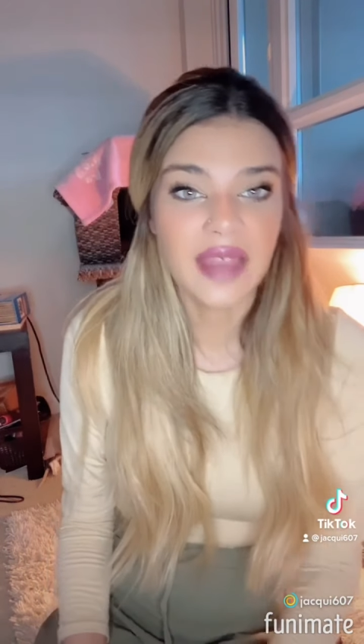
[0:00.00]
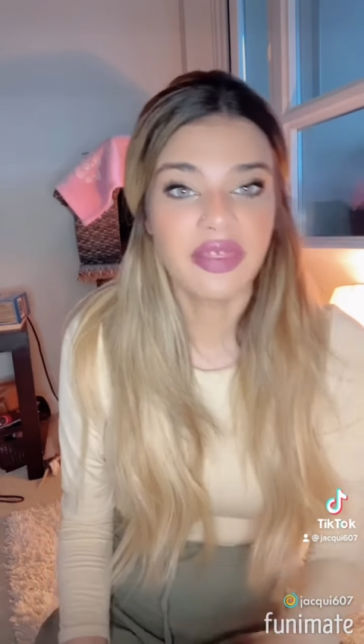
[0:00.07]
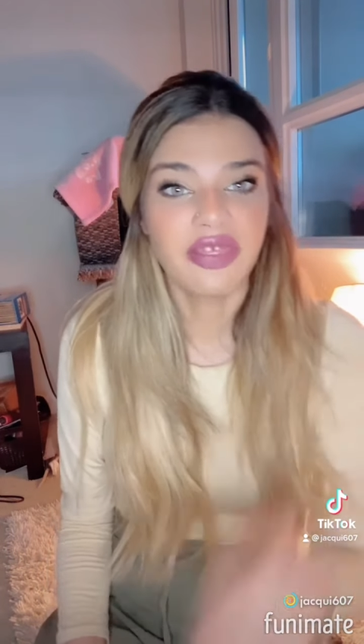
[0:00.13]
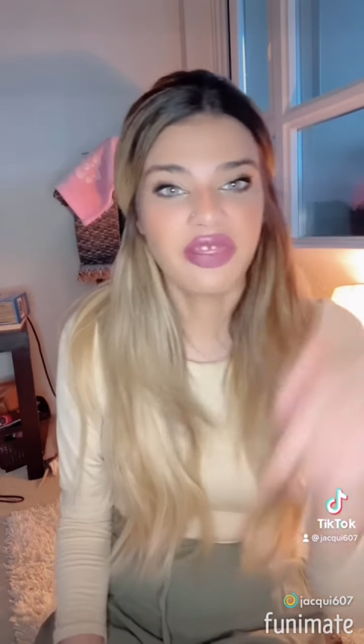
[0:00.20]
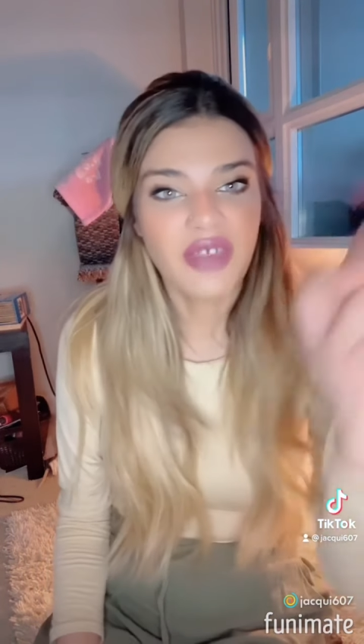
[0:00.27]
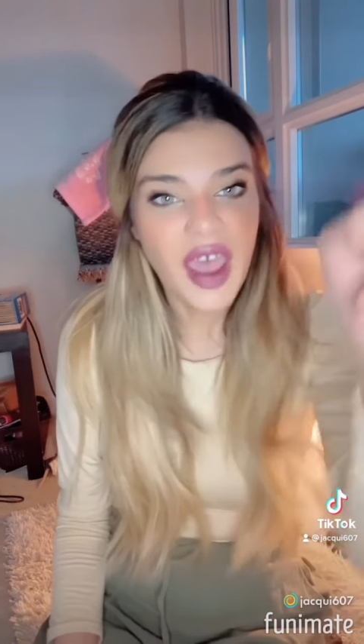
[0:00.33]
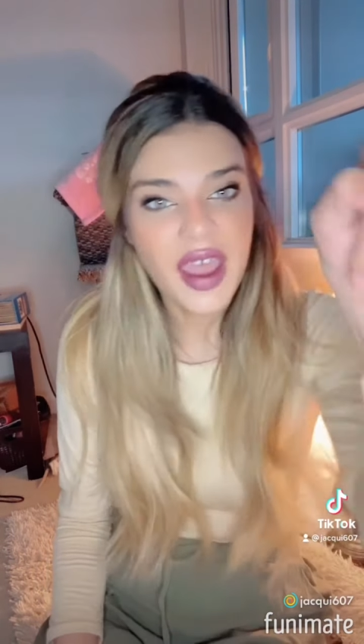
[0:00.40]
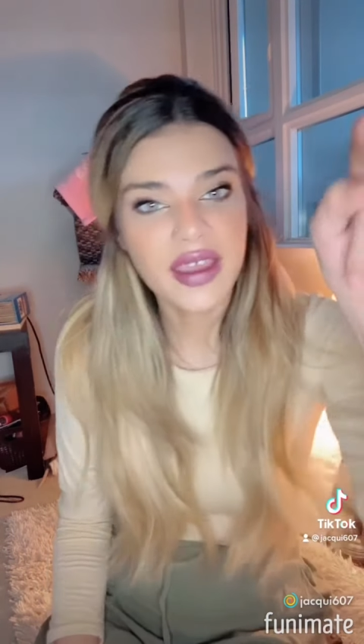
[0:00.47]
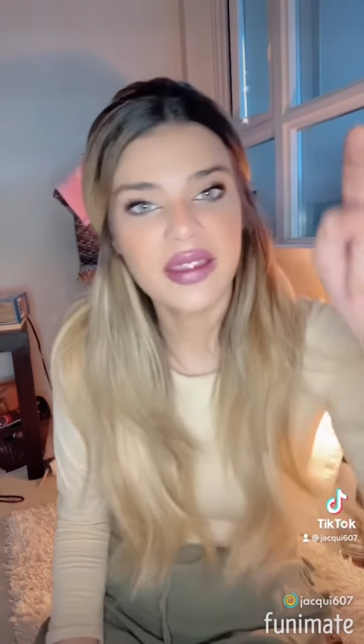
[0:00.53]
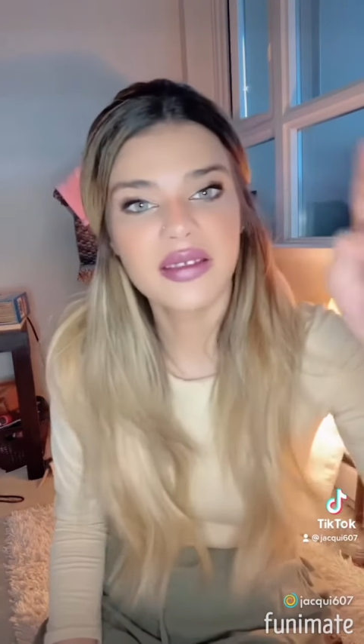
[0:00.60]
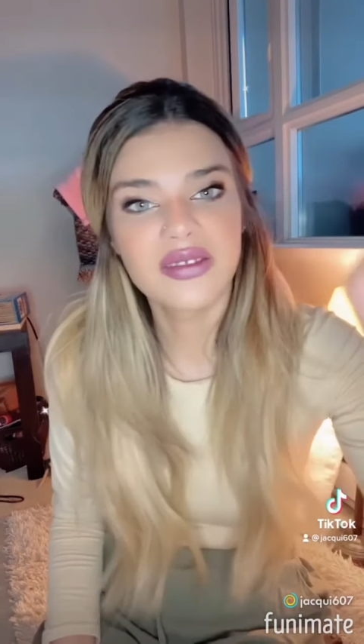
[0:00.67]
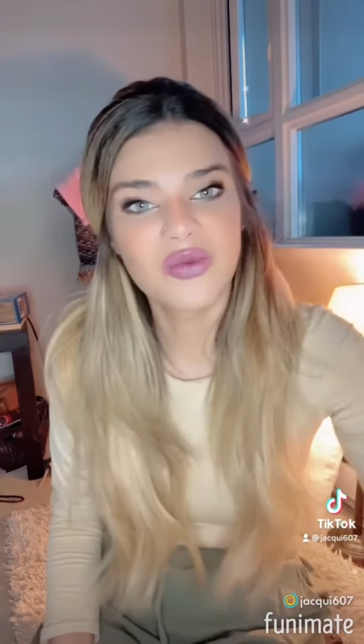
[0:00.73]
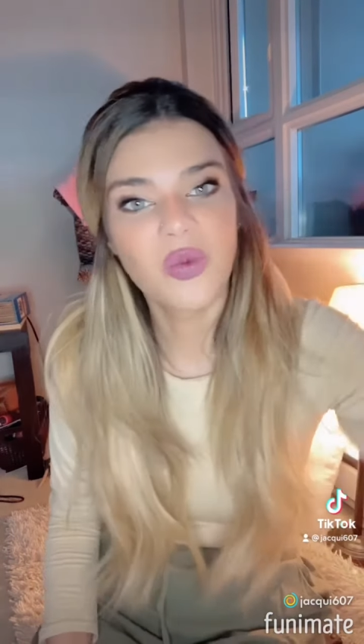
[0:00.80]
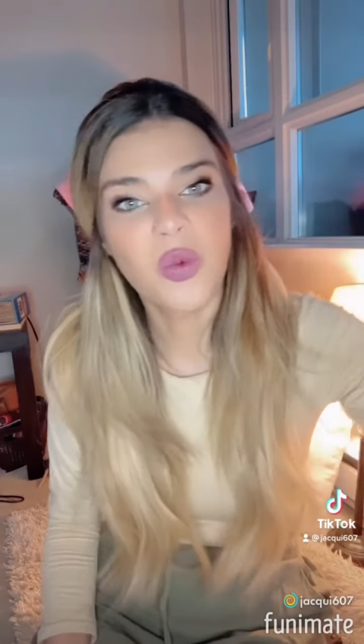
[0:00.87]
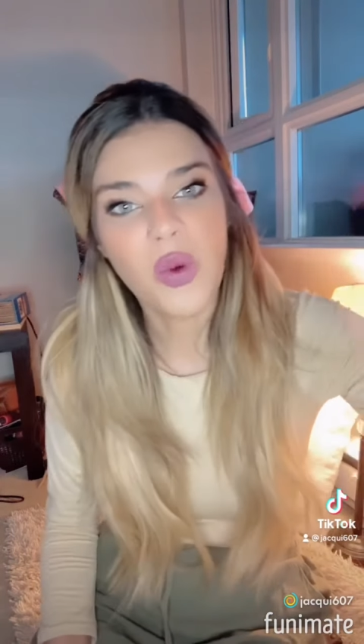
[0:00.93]
And that
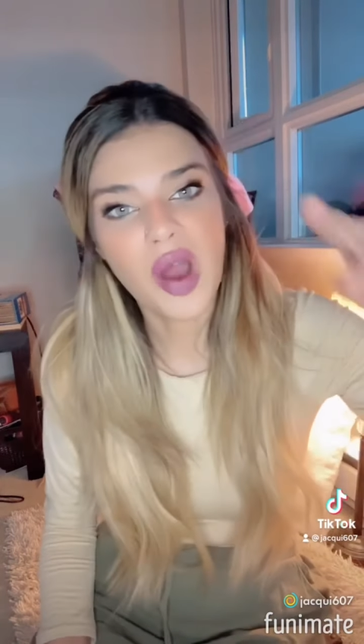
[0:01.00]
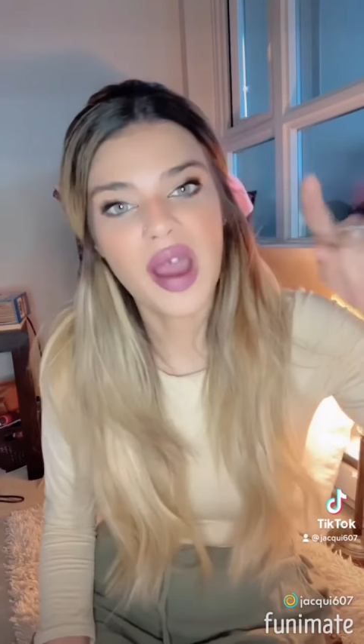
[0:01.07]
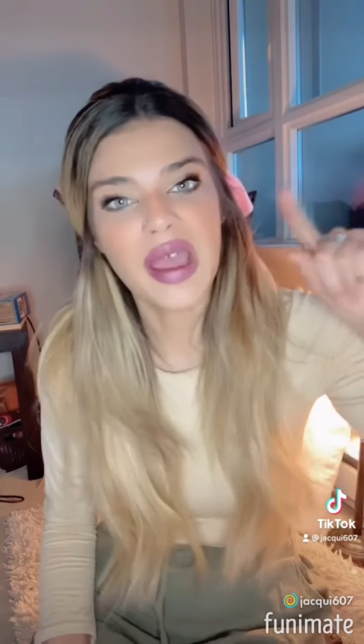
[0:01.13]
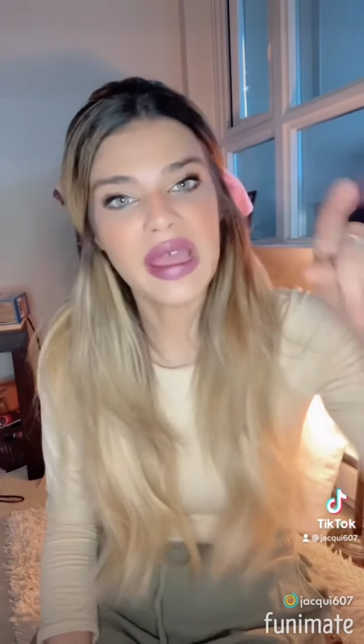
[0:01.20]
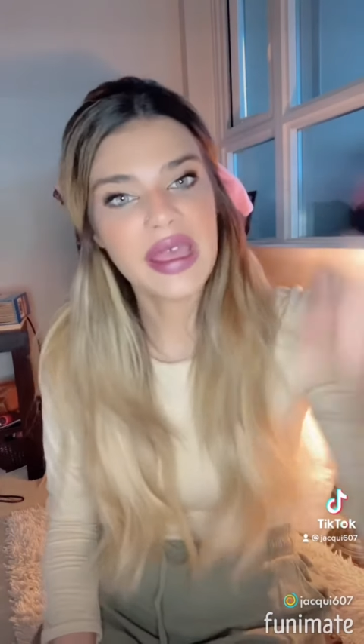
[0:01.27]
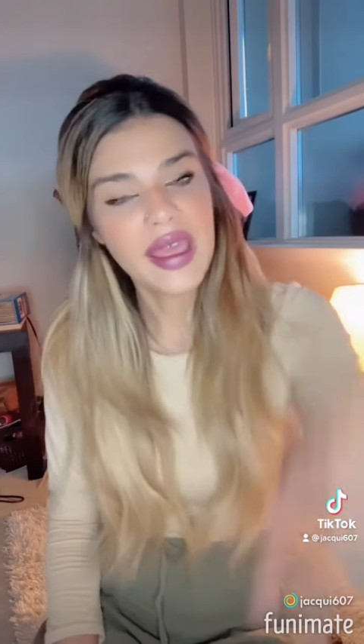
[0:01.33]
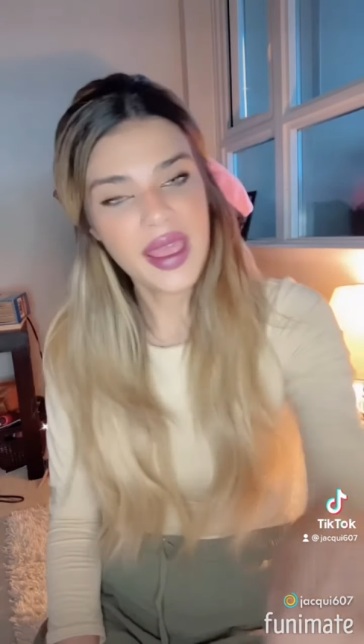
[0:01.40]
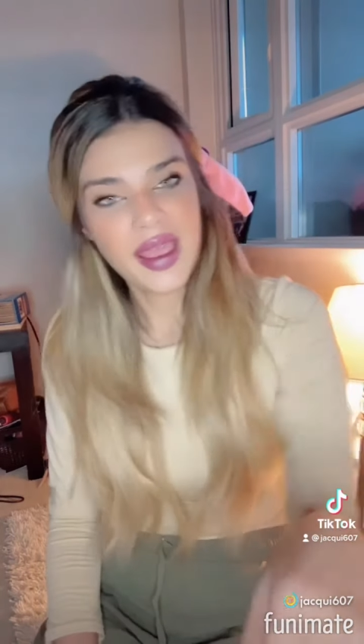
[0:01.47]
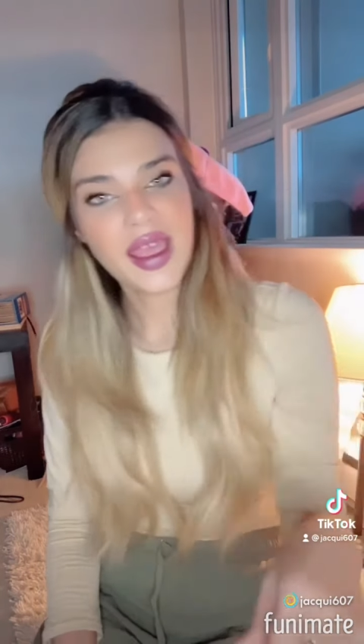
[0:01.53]
is why